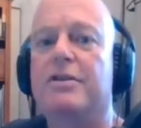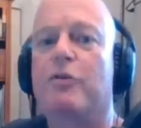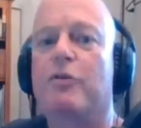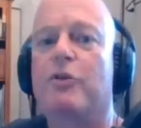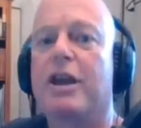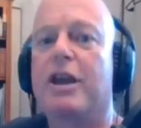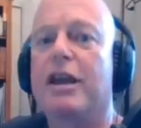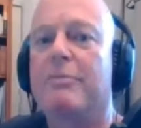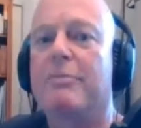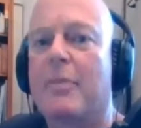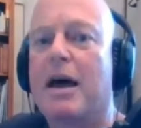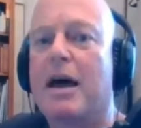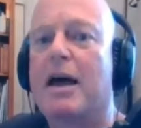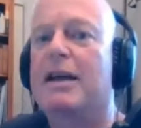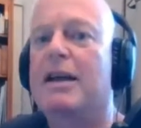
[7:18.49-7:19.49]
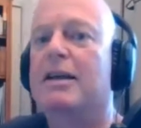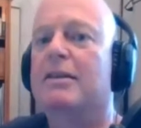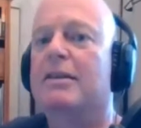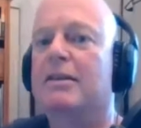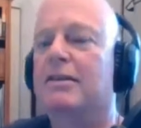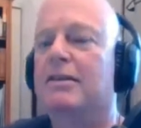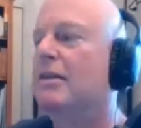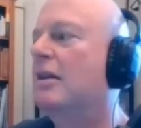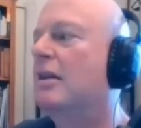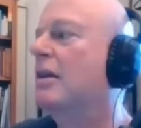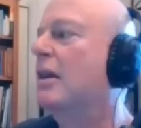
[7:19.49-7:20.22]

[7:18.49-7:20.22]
the frame of mind